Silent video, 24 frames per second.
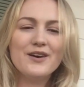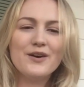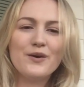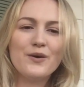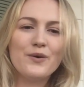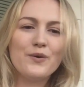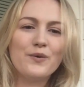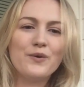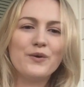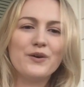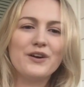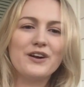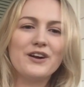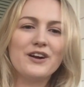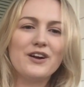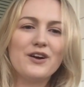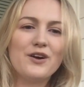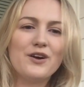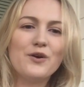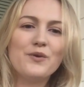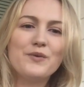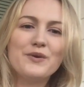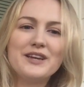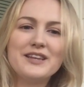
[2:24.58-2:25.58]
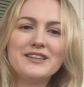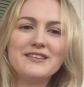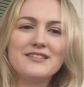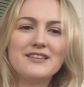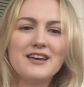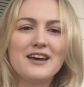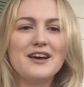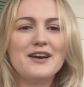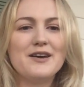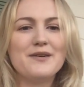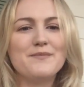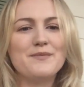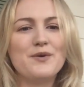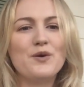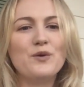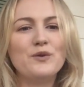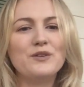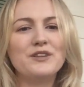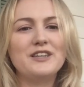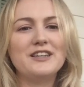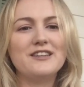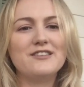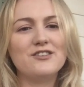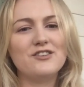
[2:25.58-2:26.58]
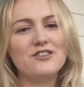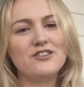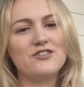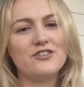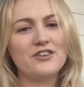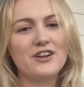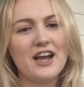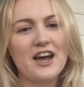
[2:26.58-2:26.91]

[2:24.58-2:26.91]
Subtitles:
or always holding students